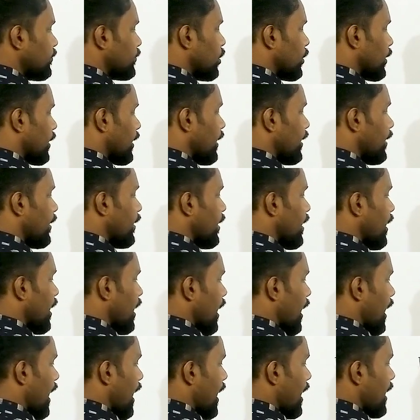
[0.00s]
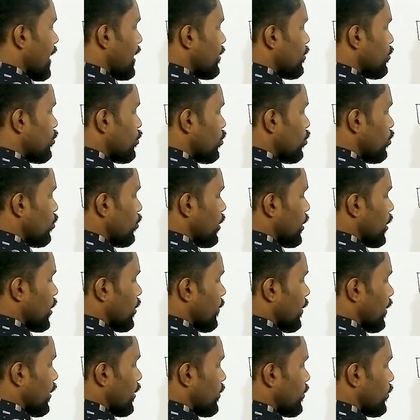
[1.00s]
Okay. I2
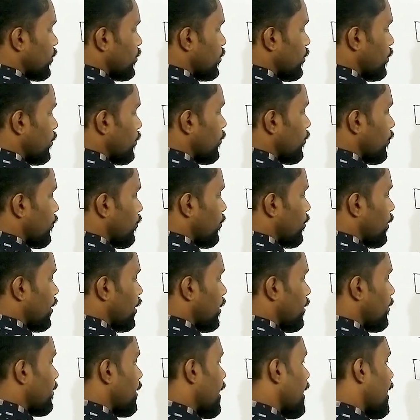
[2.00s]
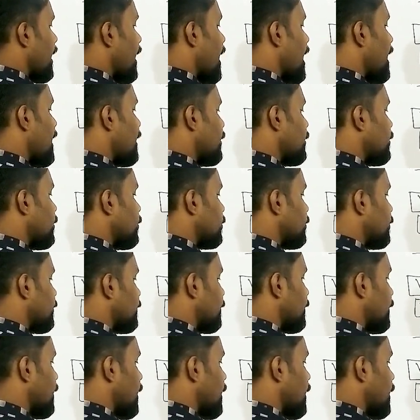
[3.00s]
equal to V by R2.